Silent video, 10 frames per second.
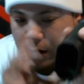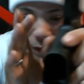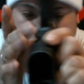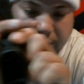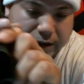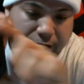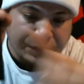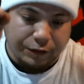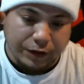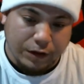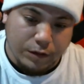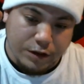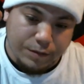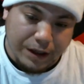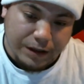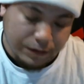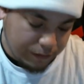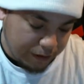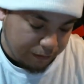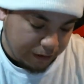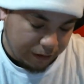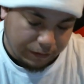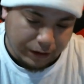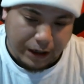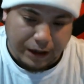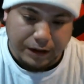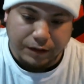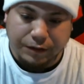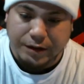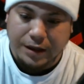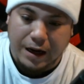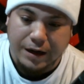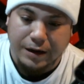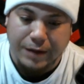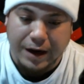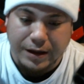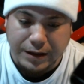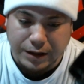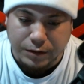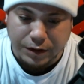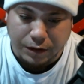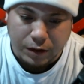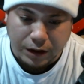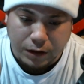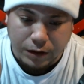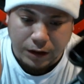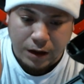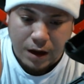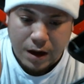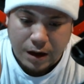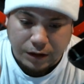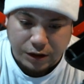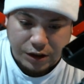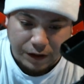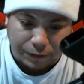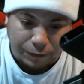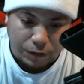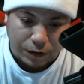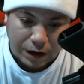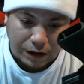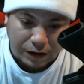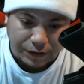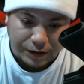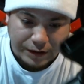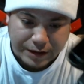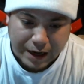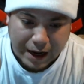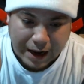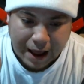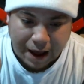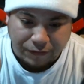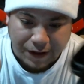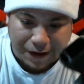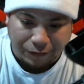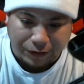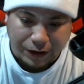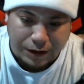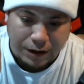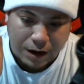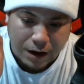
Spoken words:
It does have a flare, which makes it really, really, really ideal for sliding in magazines when you're quick loading. The Gen 4, however, does not have that flare.